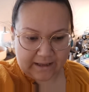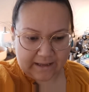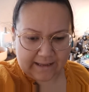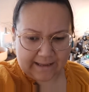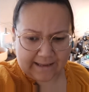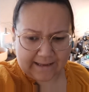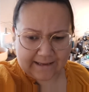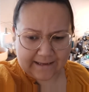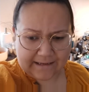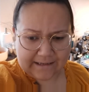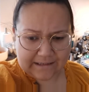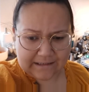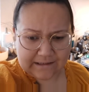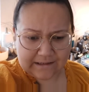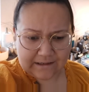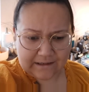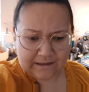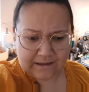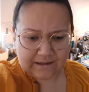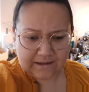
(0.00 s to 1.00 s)
and
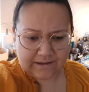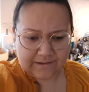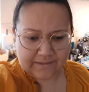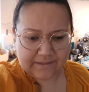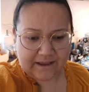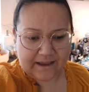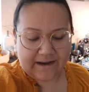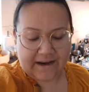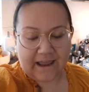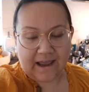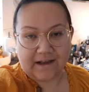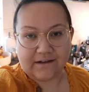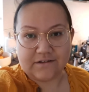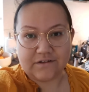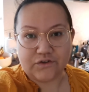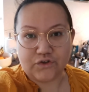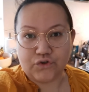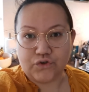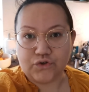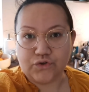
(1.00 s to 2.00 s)
that
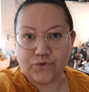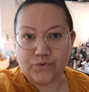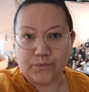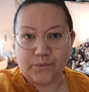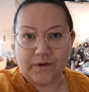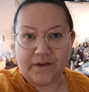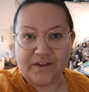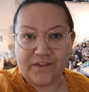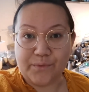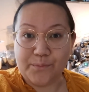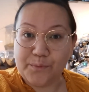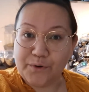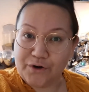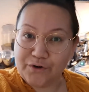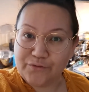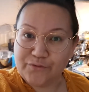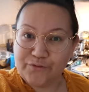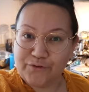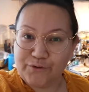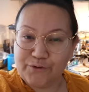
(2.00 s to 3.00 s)
has to do with
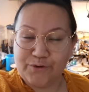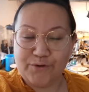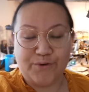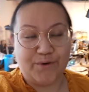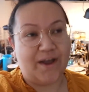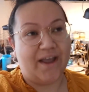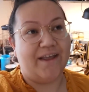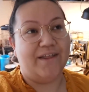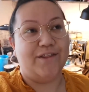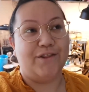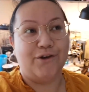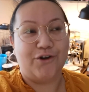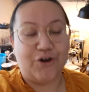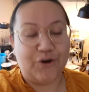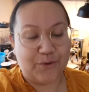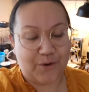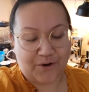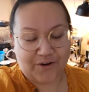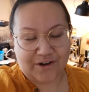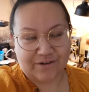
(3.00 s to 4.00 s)
bird flu and the
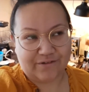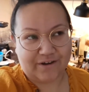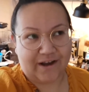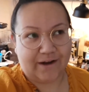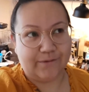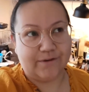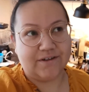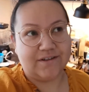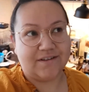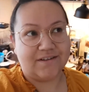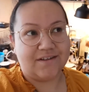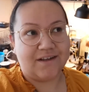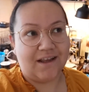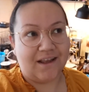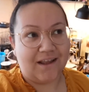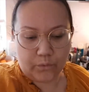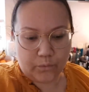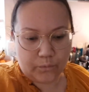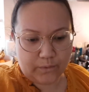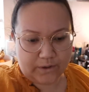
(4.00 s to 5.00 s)
coronavirus.
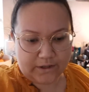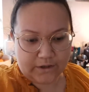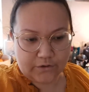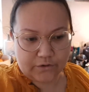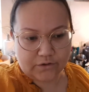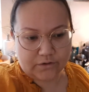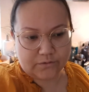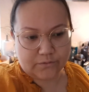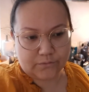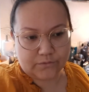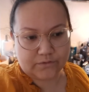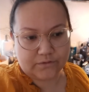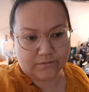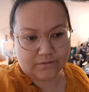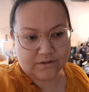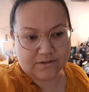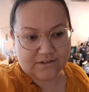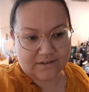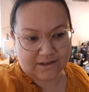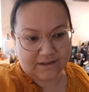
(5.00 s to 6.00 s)
We couldn't
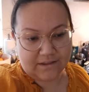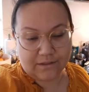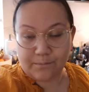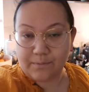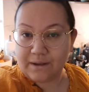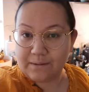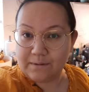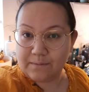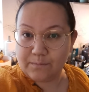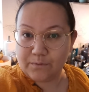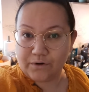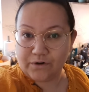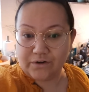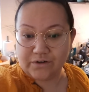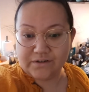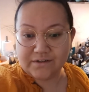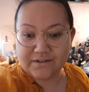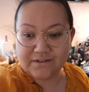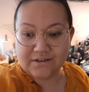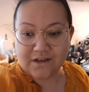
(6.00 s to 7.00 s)
see the baby
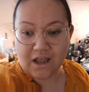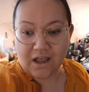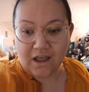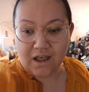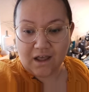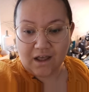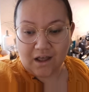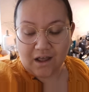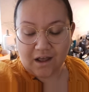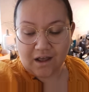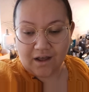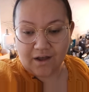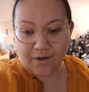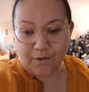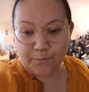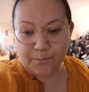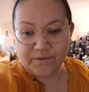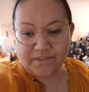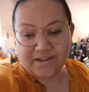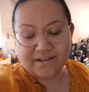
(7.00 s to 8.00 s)
birds,
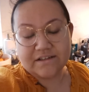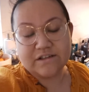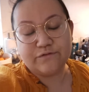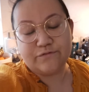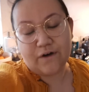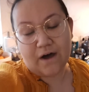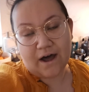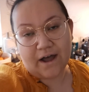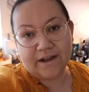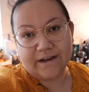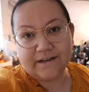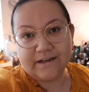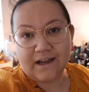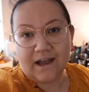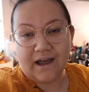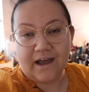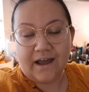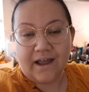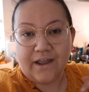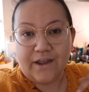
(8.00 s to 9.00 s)
um, but that's fine.
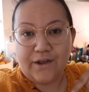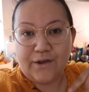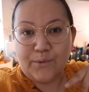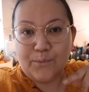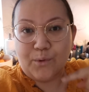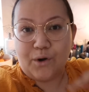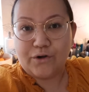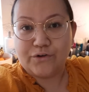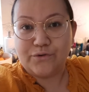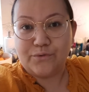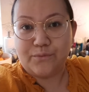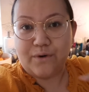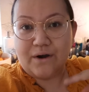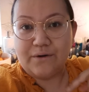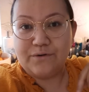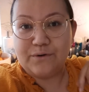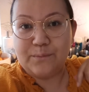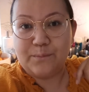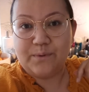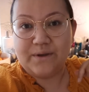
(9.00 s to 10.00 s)
I walked
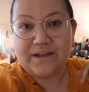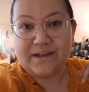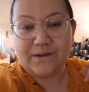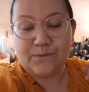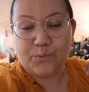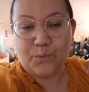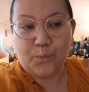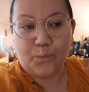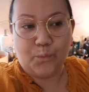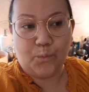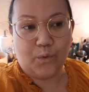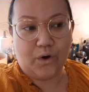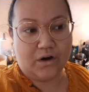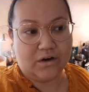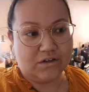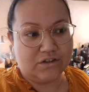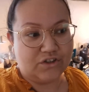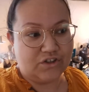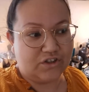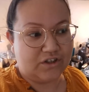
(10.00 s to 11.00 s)
around a bit,
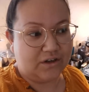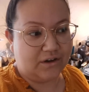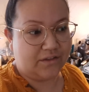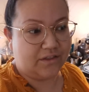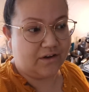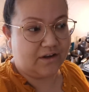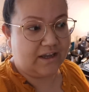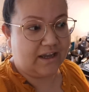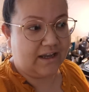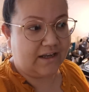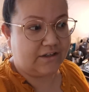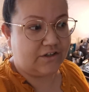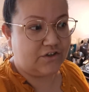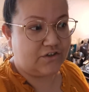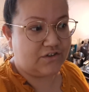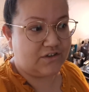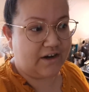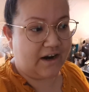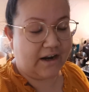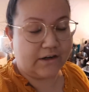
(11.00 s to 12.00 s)
watched the other
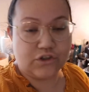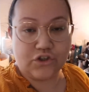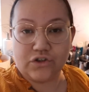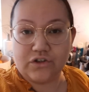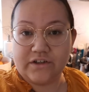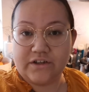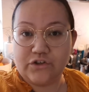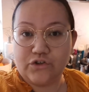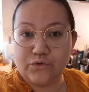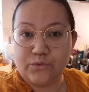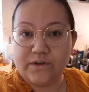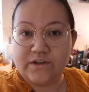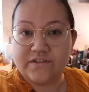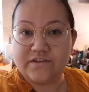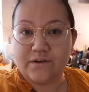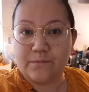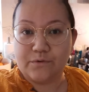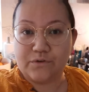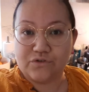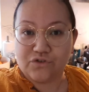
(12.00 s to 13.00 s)
cages. They're actually doing
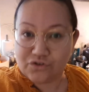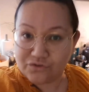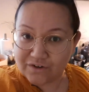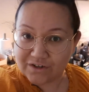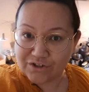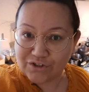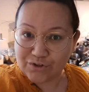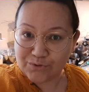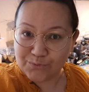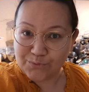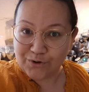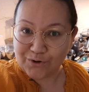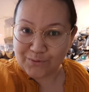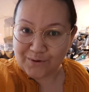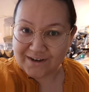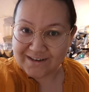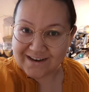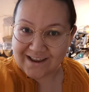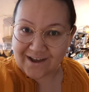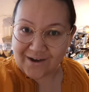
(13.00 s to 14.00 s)
some construction work
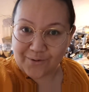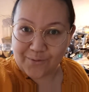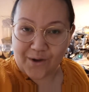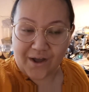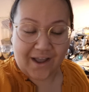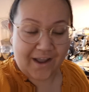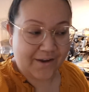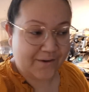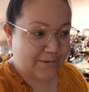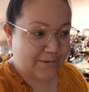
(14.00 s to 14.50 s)
right now.